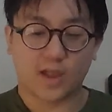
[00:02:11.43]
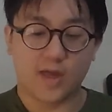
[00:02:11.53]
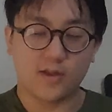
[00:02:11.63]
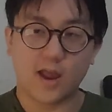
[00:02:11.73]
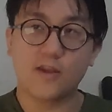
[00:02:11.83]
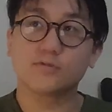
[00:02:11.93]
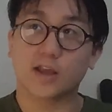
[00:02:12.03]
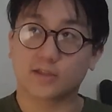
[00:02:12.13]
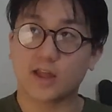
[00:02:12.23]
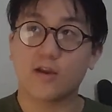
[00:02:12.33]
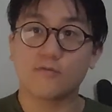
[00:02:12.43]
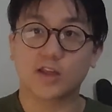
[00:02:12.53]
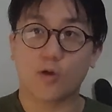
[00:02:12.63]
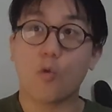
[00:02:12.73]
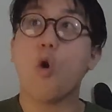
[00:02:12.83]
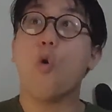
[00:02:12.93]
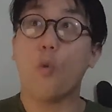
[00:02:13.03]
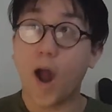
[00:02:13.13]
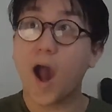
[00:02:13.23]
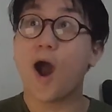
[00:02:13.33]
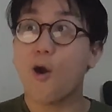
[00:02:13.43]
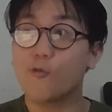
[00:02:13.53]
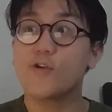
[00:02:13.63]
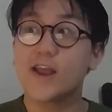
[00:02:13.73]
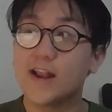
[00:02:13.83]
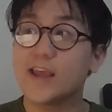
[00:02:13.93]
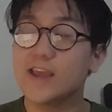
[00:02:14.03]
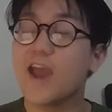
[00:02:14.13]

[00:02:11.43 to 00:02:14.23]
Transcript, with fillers: And then, and I was like, and I was like, oh wow, really?